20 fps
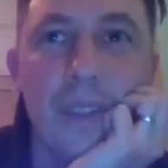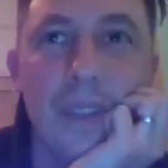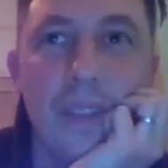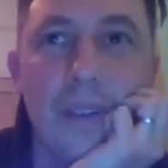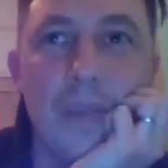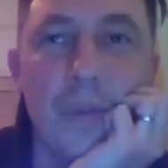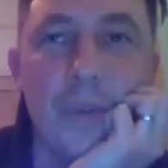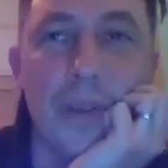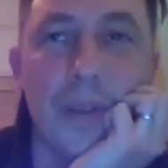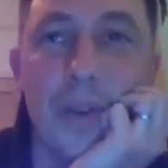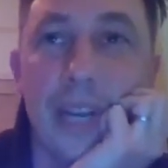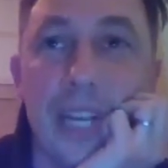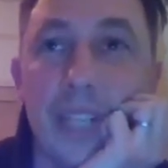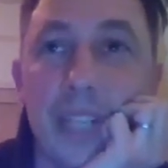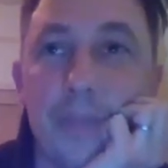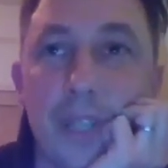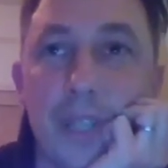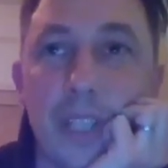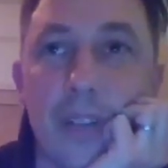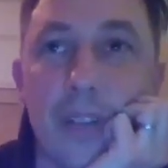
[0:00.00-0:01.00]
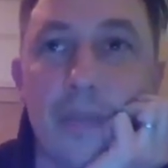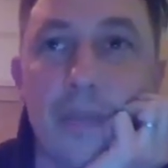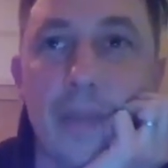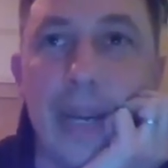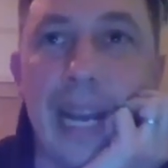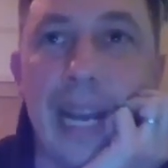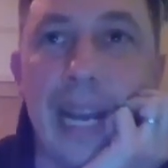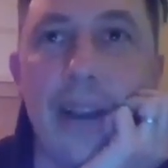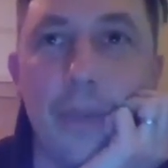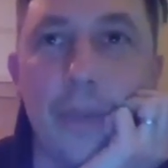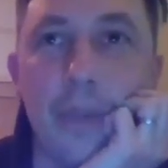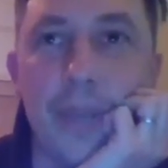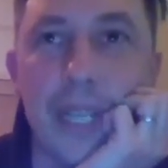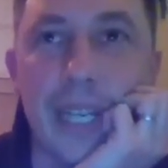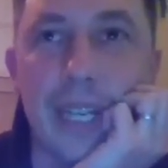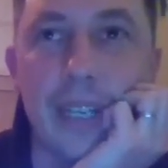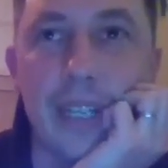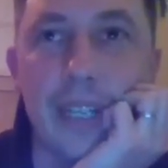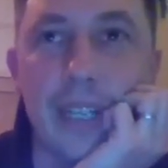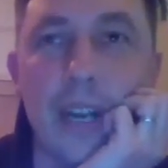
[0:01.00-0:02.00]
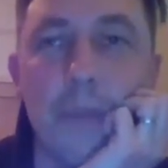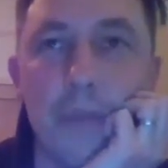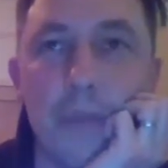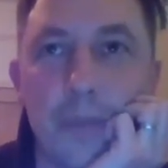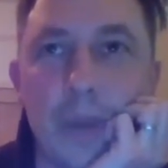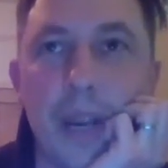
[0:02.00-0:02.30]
whether it is because I've been out at particular times,